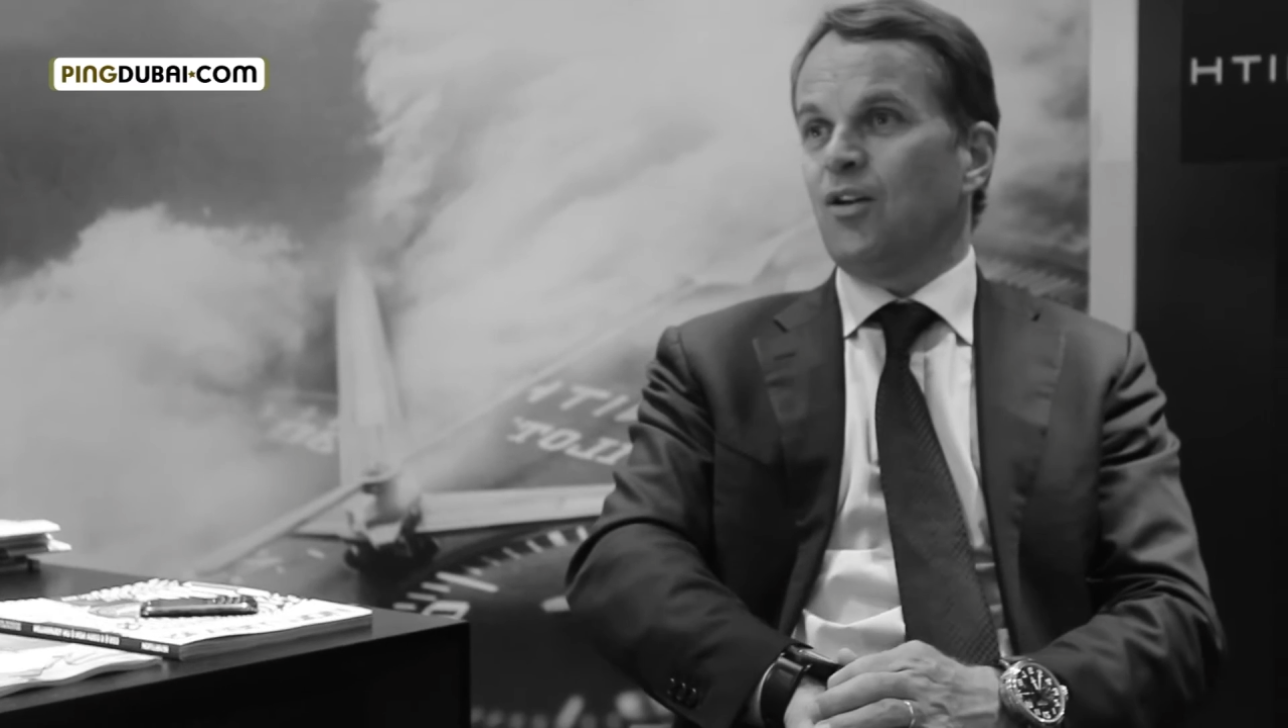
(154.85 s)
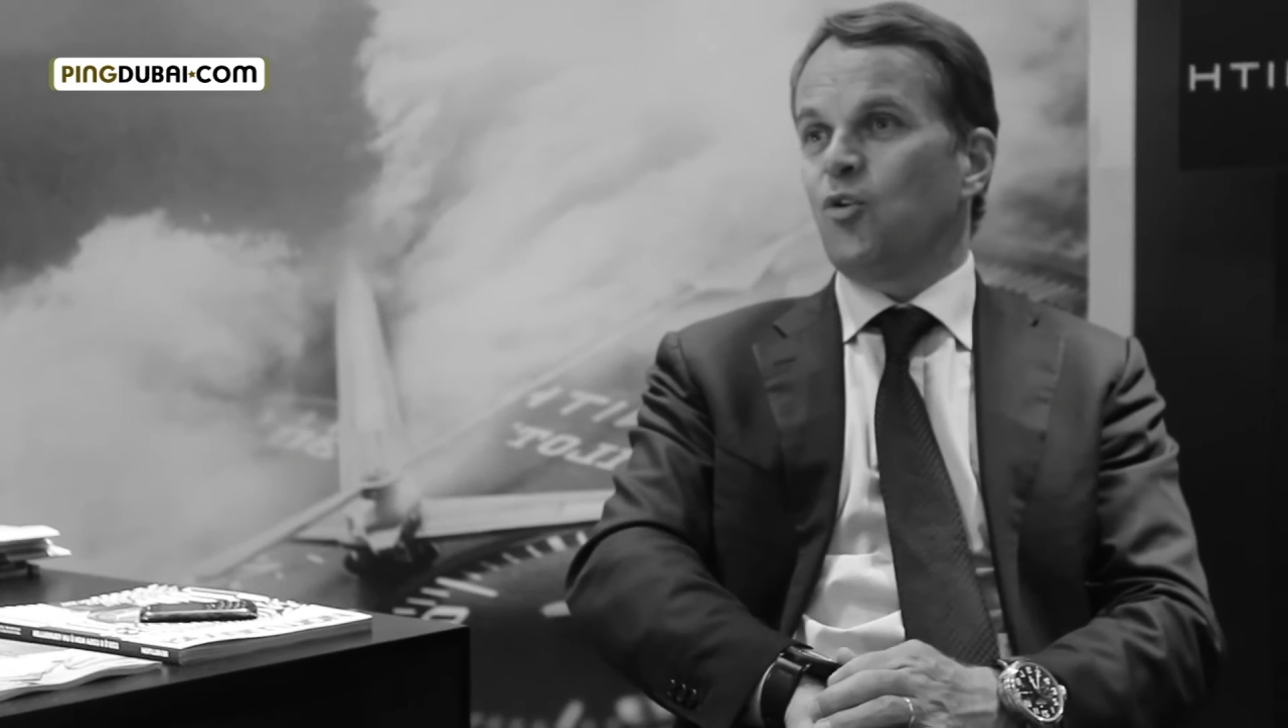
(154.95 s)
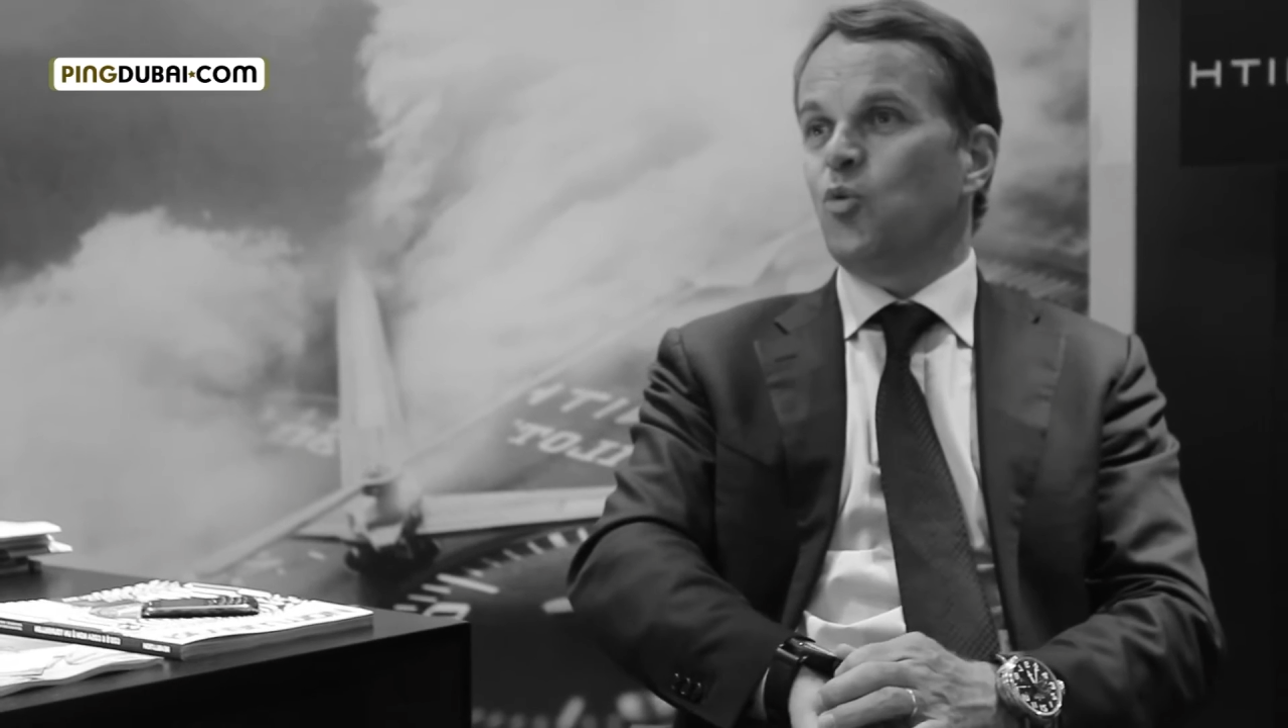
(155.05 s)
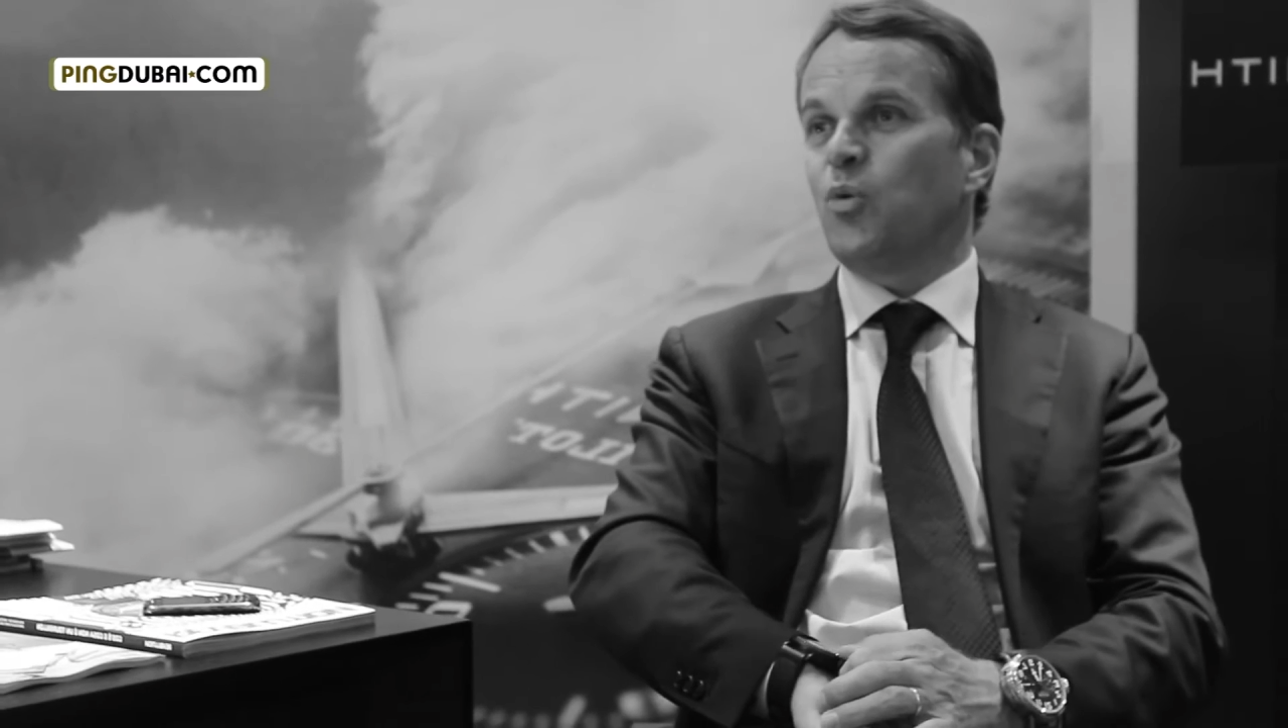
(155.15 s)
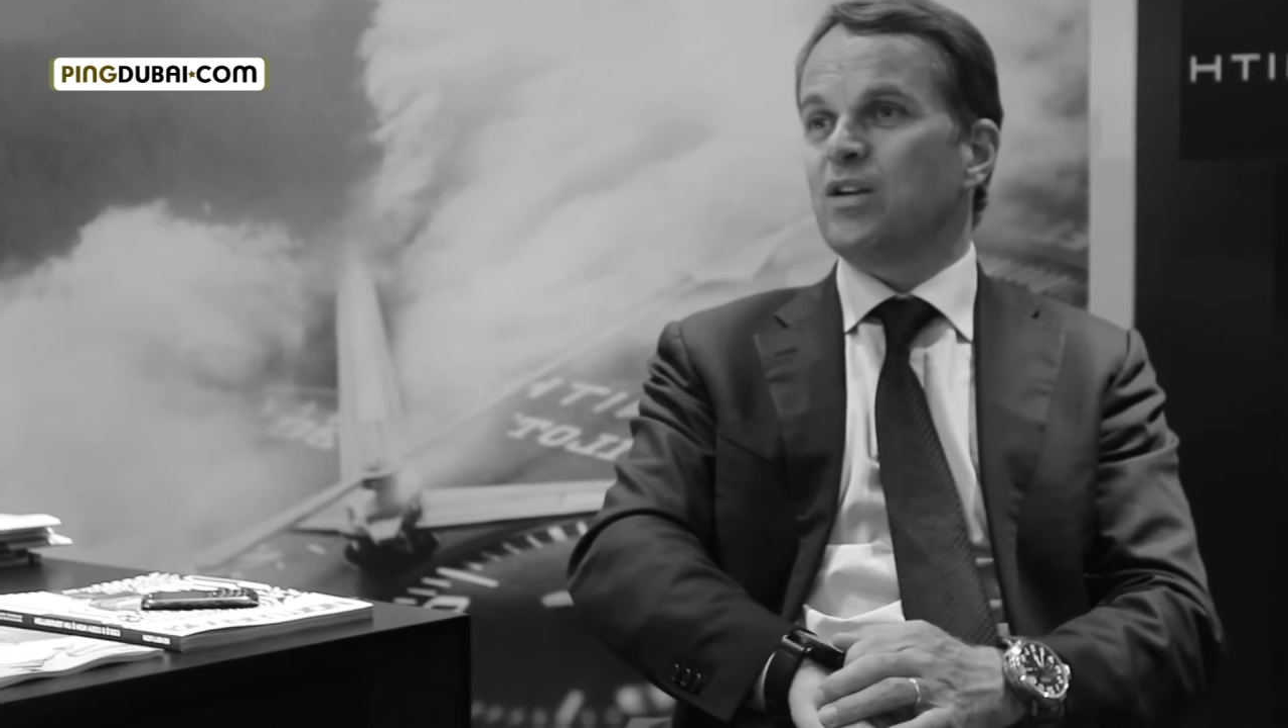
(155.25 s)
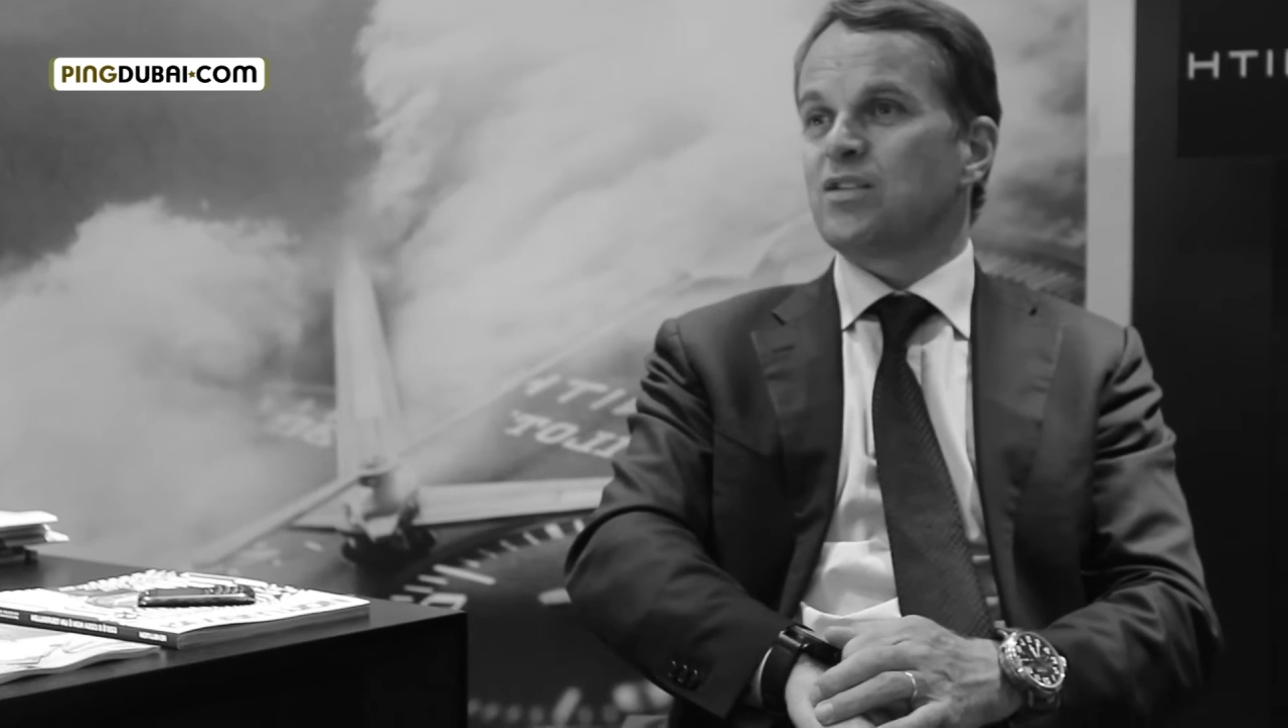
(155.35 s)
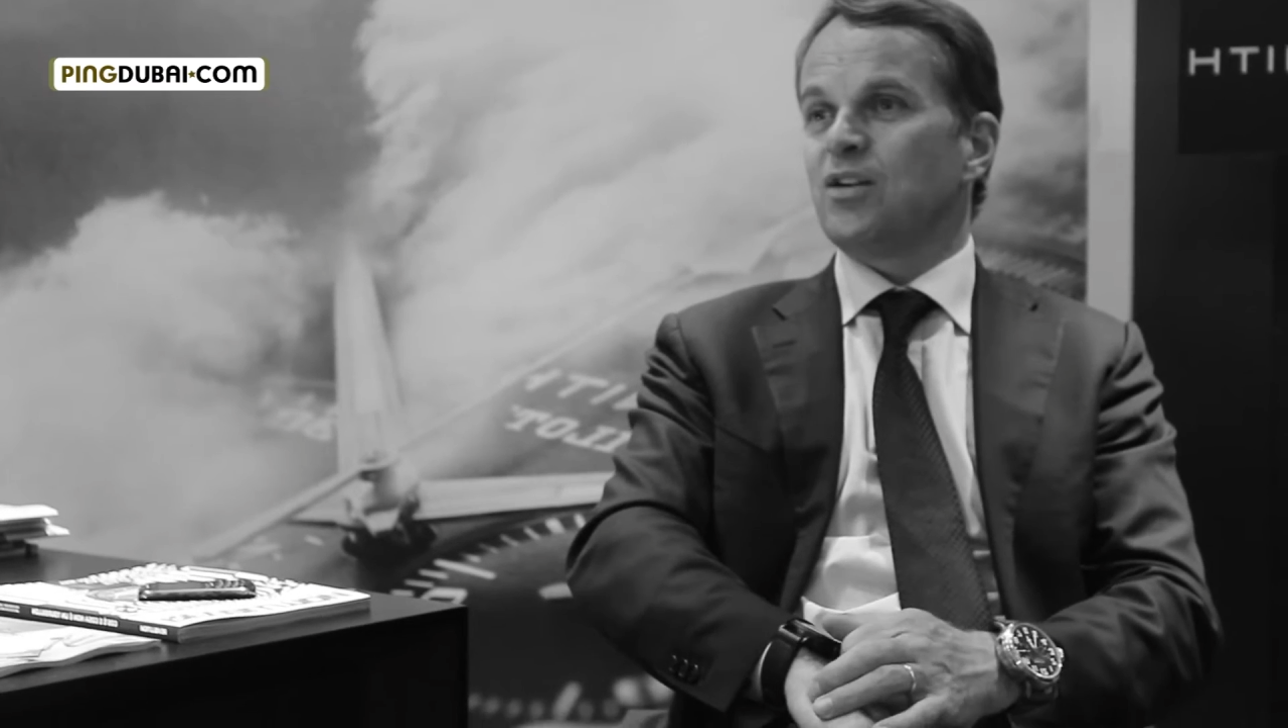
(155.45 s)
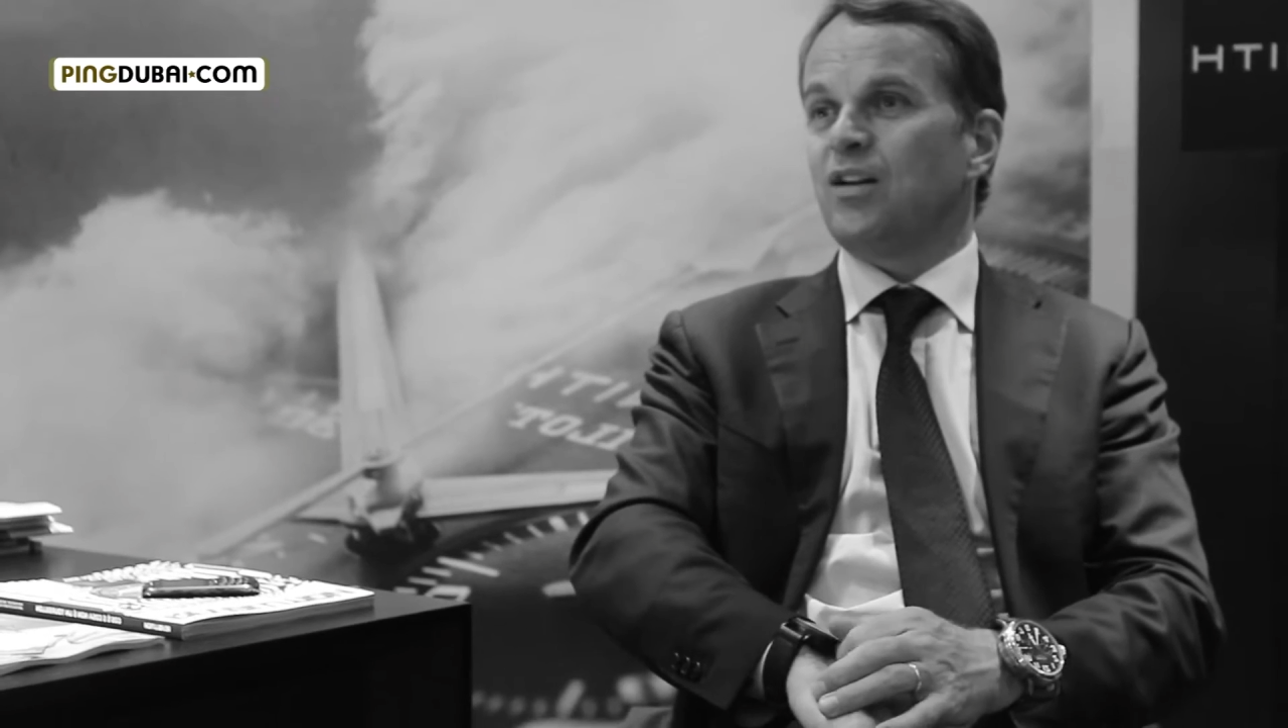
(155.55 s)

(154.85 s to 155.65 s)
who was a